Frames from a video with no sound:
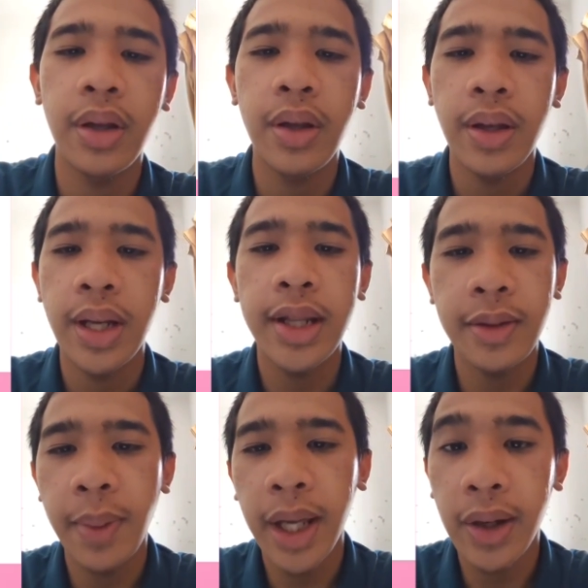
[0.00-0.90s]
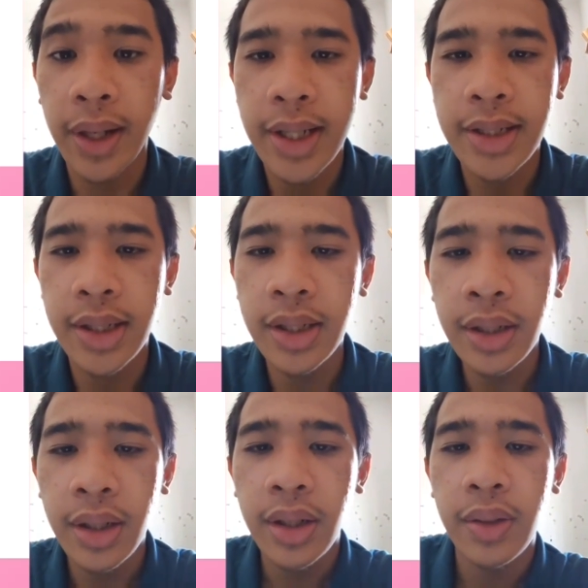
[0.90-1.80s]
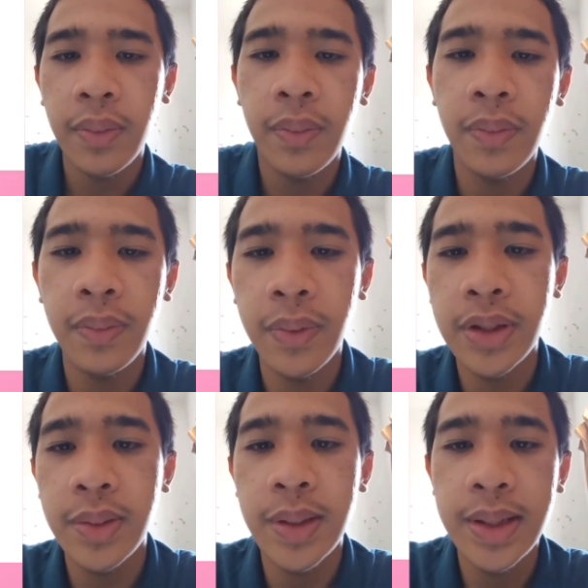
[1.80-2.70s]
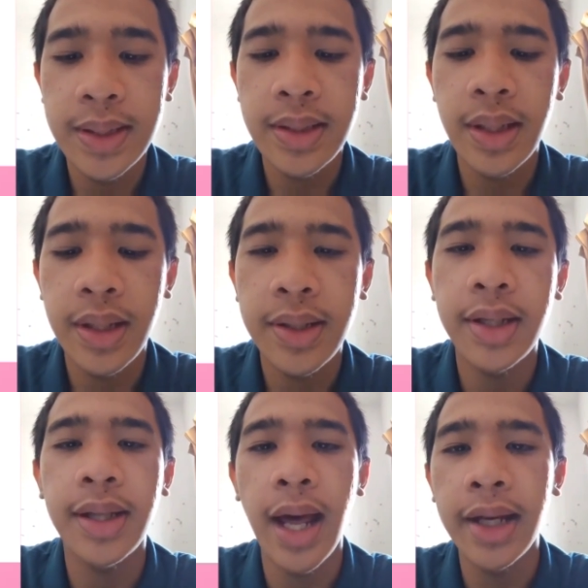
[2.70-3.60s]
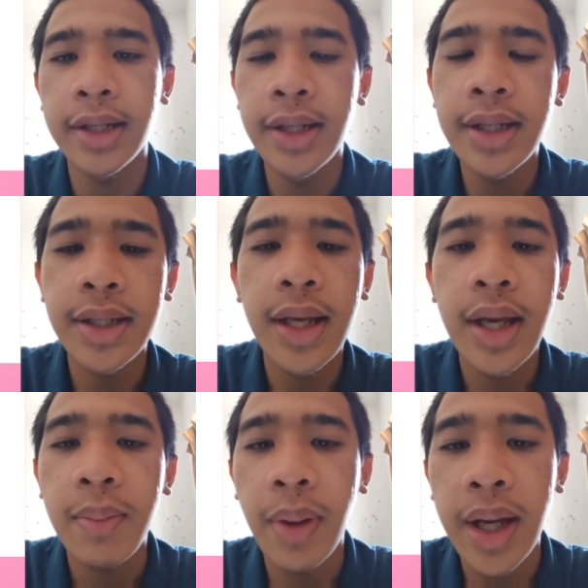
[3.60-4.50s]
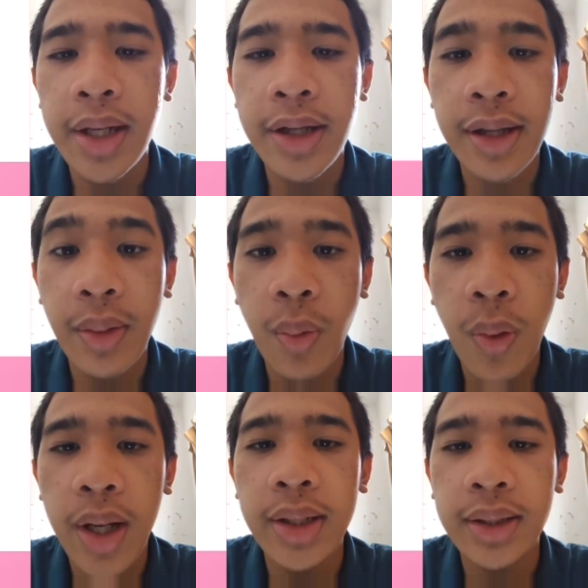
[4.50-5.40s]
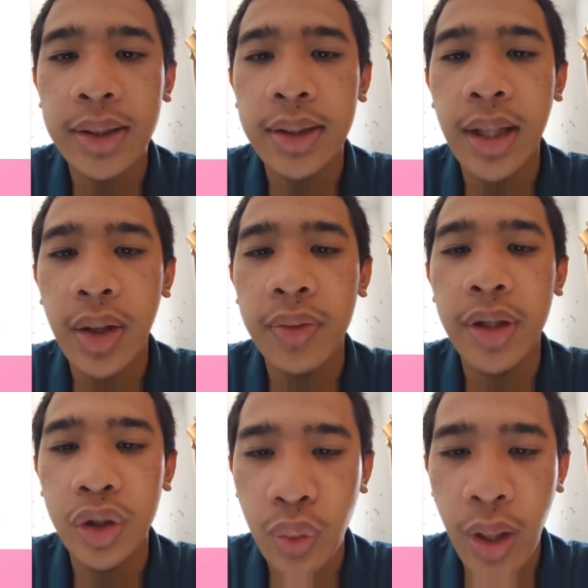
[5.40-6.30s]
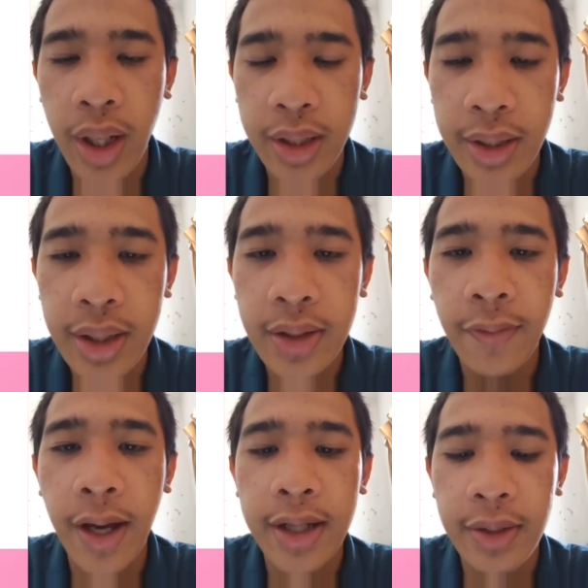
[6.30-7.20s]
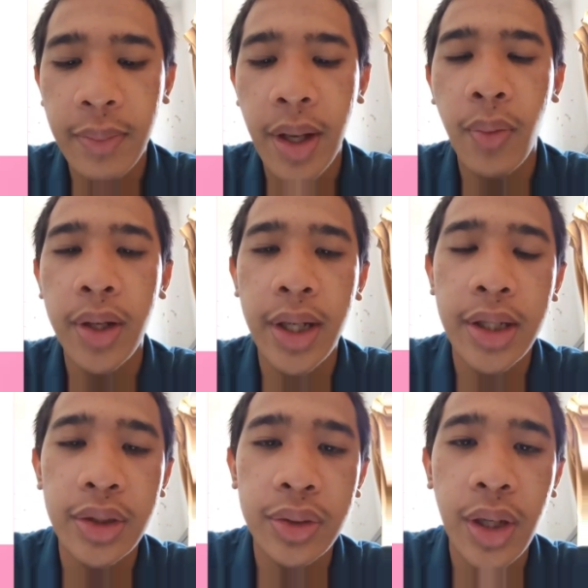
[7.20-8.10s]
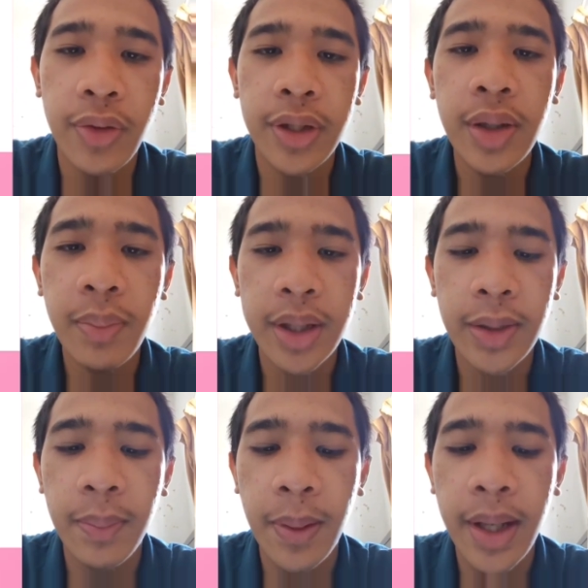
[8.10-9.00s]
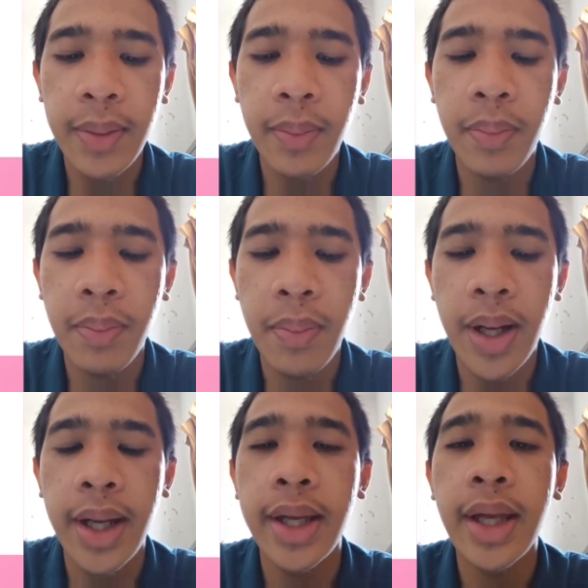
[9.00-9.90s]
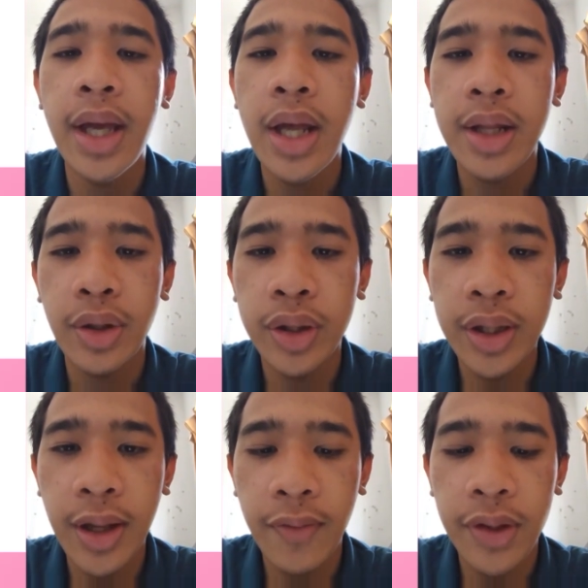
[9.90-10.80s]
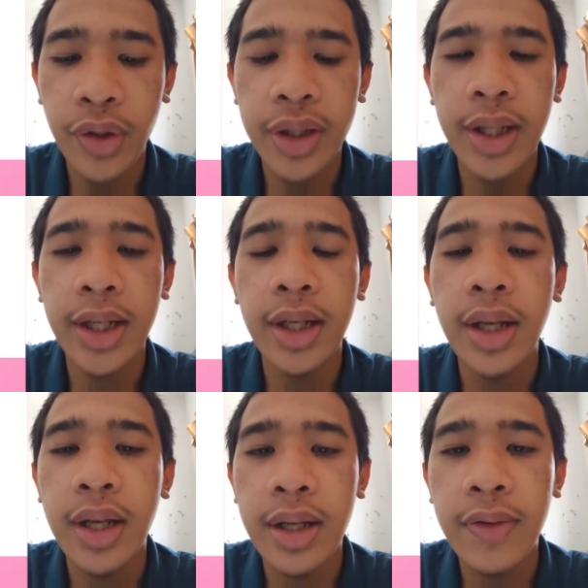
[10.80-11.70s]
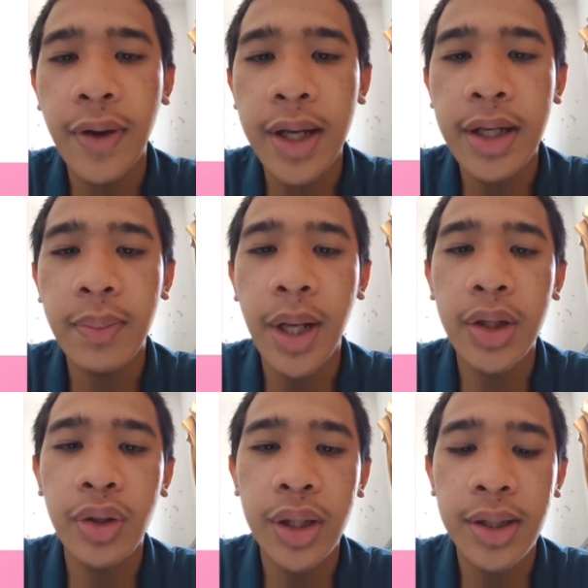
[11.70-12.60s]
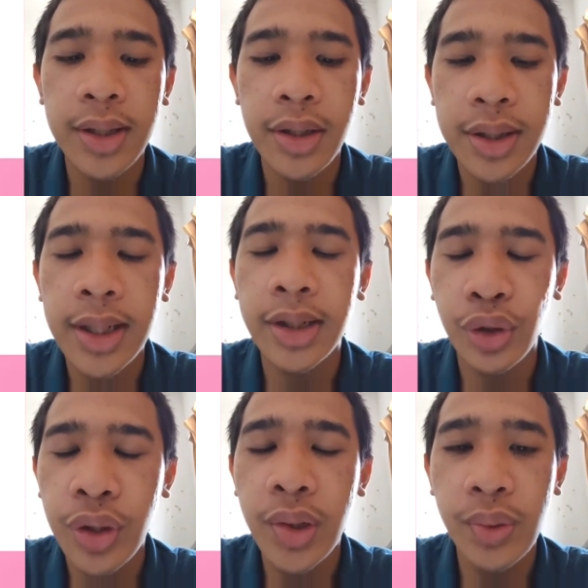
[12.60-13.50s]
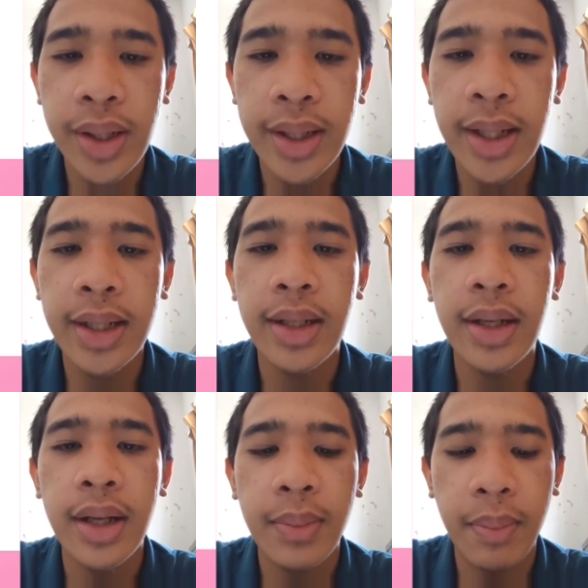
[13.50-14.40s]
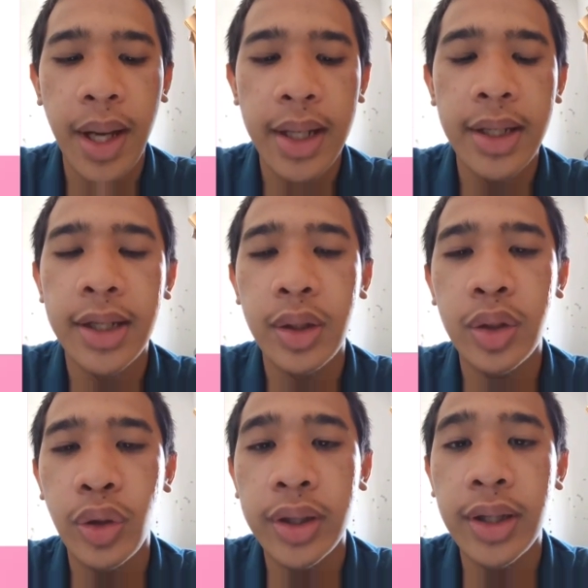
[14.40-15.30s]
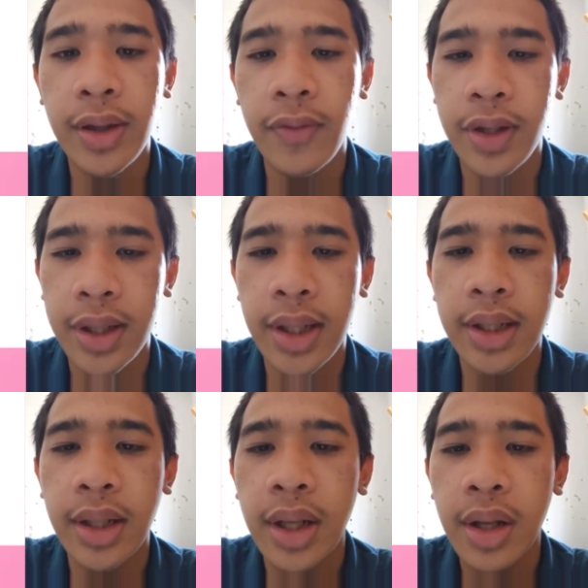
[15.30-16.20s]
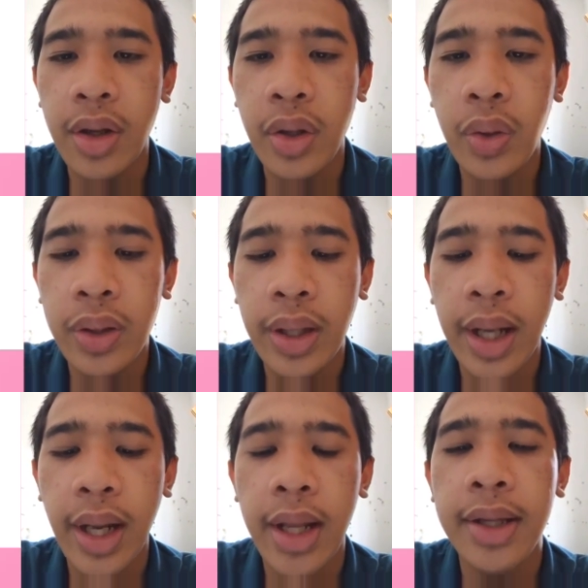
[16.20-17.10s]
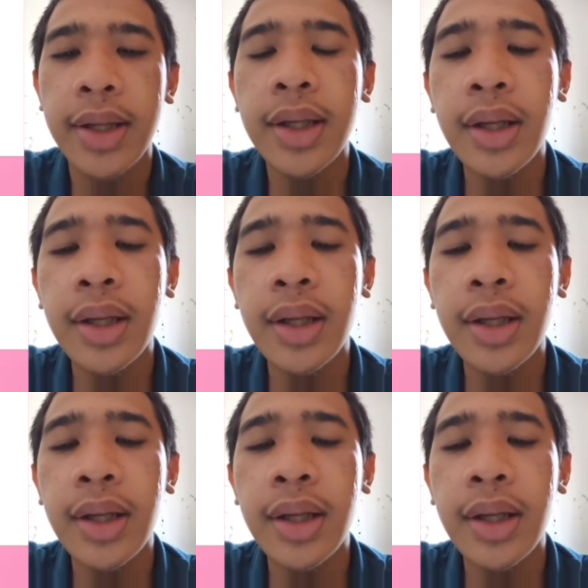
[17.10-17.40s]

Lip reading: That's my calculation, which is 600 minus 1200 divided by 102,000 multiplied by 37 ringgit divided by 23 ringgit minus 27 ringgit. So get the answer